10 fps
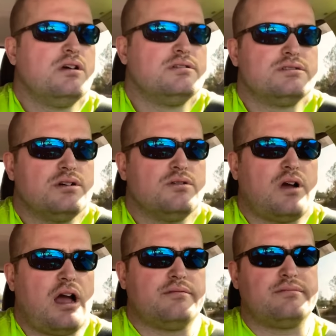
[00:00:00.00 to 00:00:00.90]
So
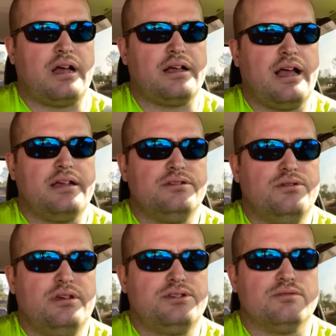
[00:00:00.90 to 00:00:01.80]
I got you
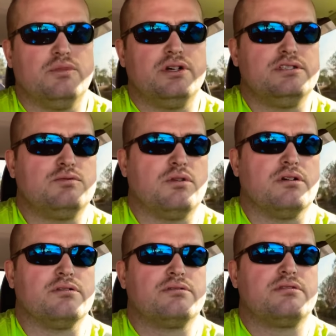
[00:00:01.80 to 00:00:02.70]
get your money's
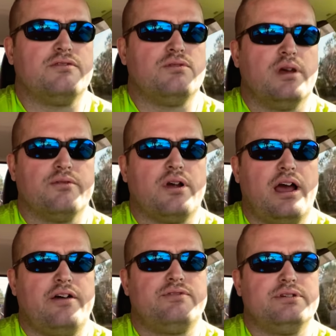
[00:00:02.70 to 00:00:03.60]
worth if you ever
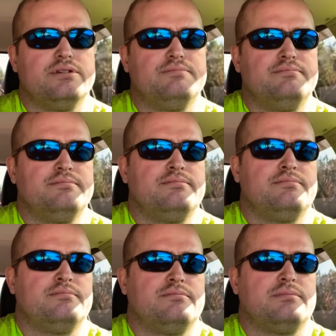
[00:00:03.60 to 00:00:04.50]
have to
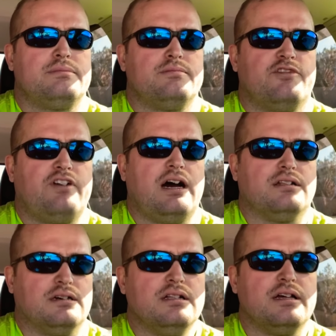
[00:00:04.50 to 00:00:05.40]
file a
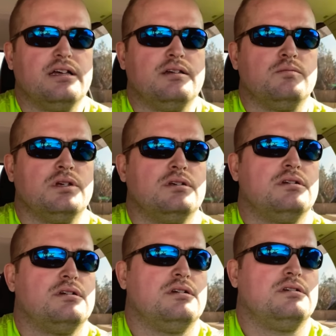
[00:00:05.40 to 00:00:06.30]
claim,
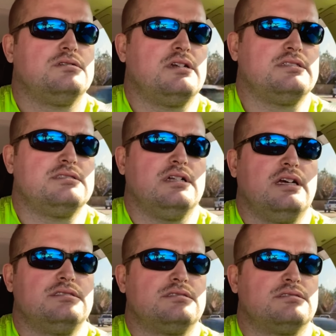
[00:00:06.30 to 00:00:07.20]
So that's that's